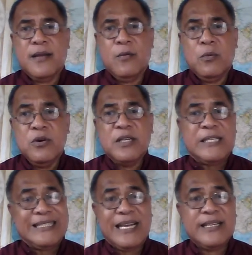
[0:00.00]
Word
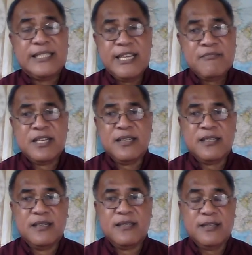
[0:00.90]
study
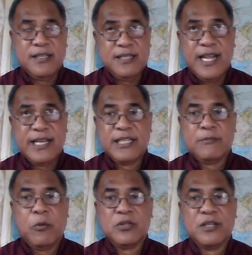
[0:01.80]
sermons, just like
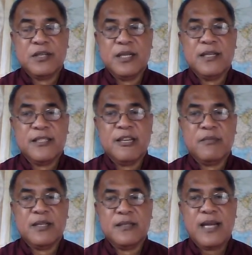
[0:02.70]
expository
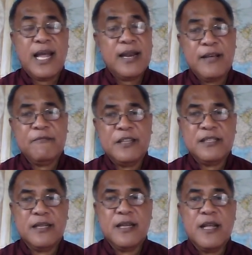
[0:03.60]
sermons. I love this.
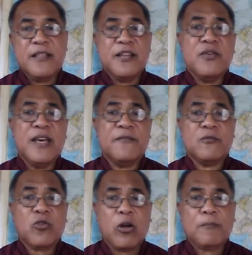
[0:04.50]
Then you have
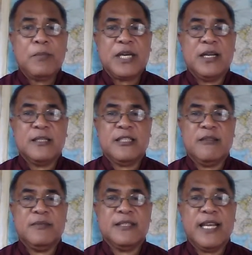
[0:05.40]
topical
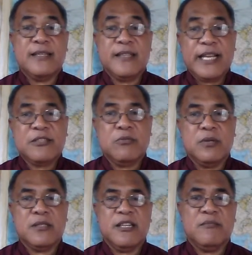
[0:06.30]
sermons and textual
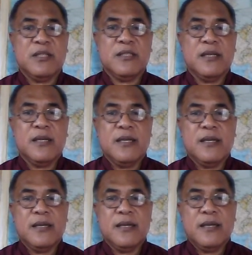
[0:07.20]
sermons
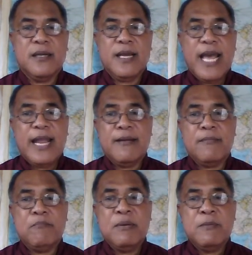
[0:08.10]

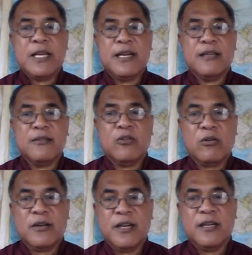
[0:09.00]
and biblical
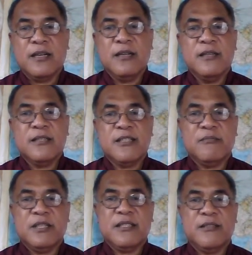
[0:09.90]
doctrinal
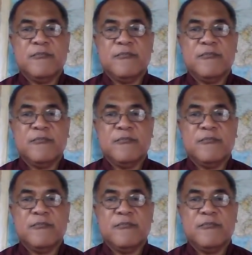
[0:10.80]
sermons.